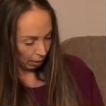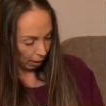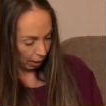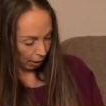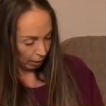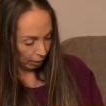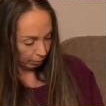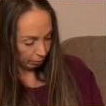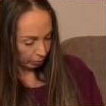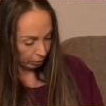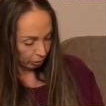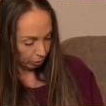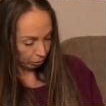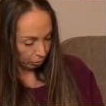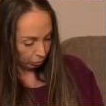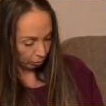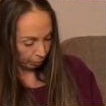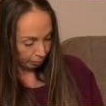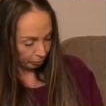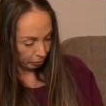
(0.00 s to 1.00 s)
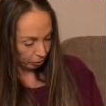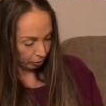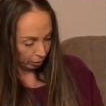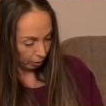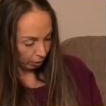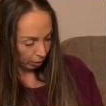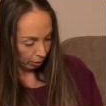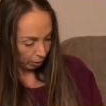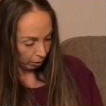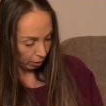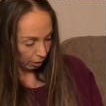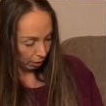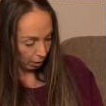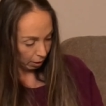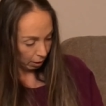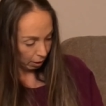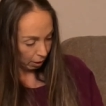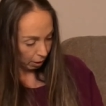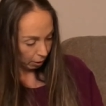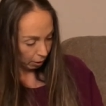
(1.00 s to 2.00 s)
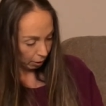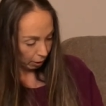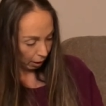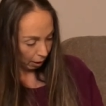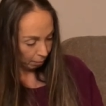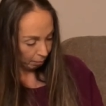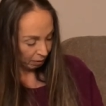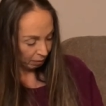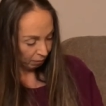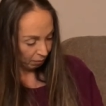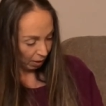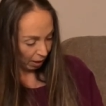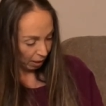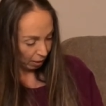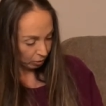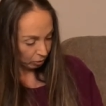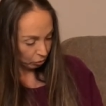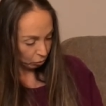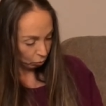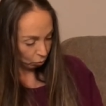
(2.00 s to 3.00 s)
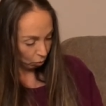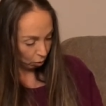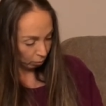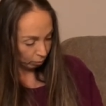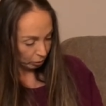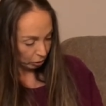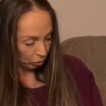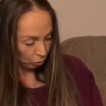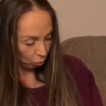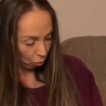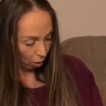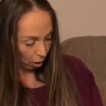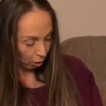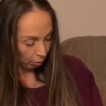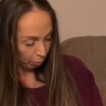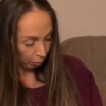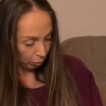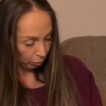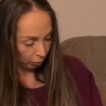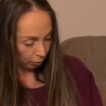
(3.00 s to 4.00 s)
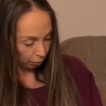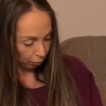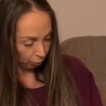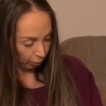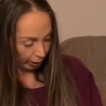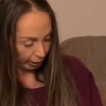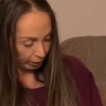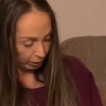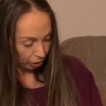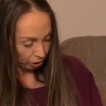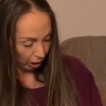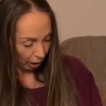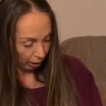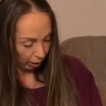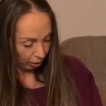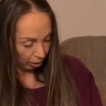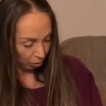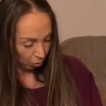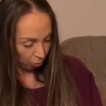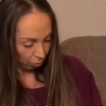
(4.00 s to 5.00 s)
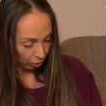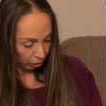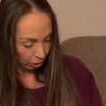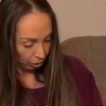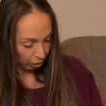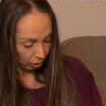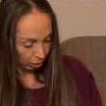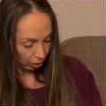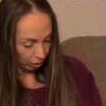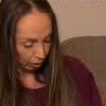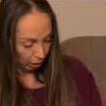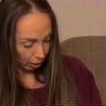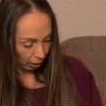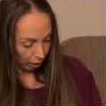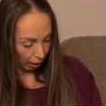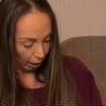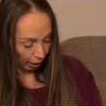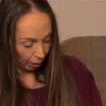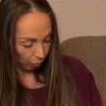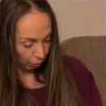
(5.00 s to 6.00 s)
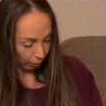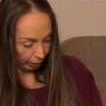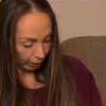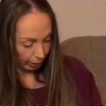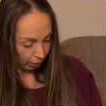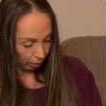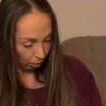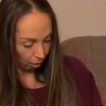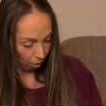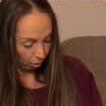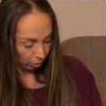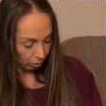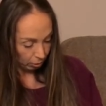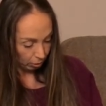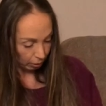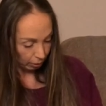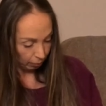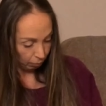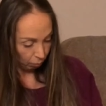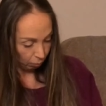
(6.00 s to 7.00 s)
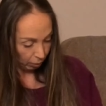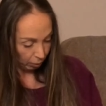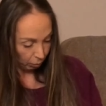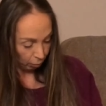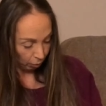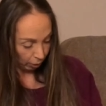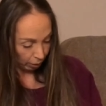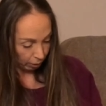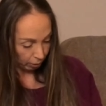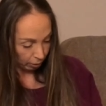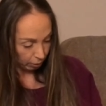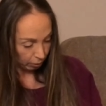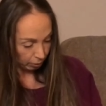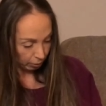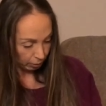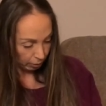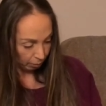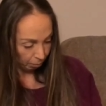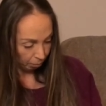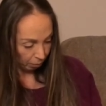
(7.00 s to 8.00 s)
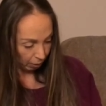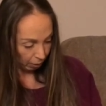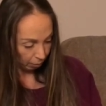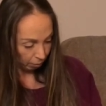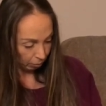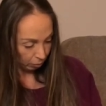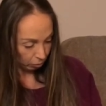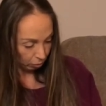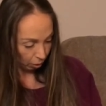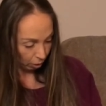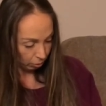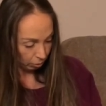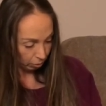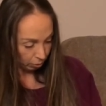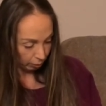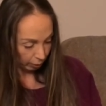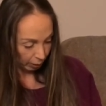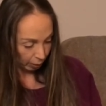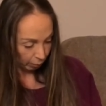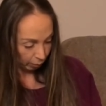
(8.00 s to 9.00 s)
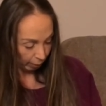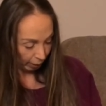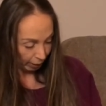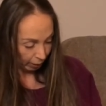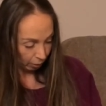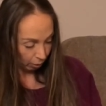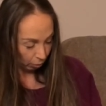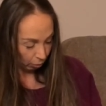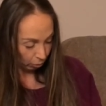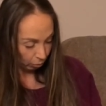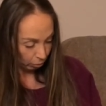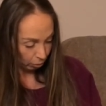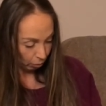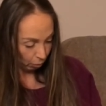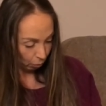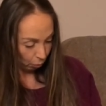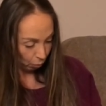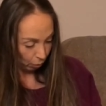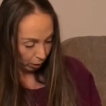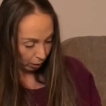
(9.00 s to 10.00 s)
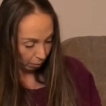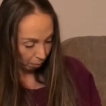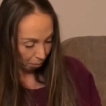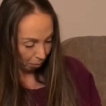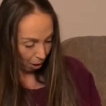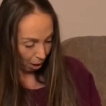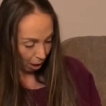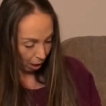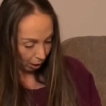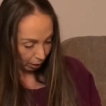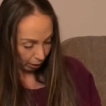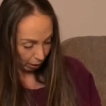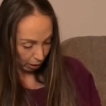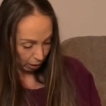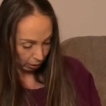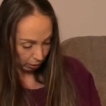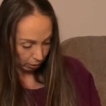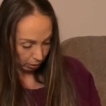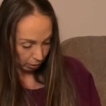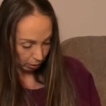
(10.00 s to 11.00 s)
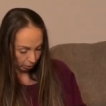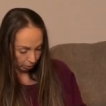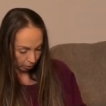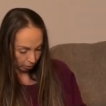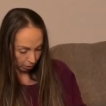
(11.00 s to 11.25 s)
Item description. Gammy Bass Woman's Waterproof Rain Jacket with hood, lightweight, long sleeve, windbreaker, zip up, drawstring raincoat with pockets.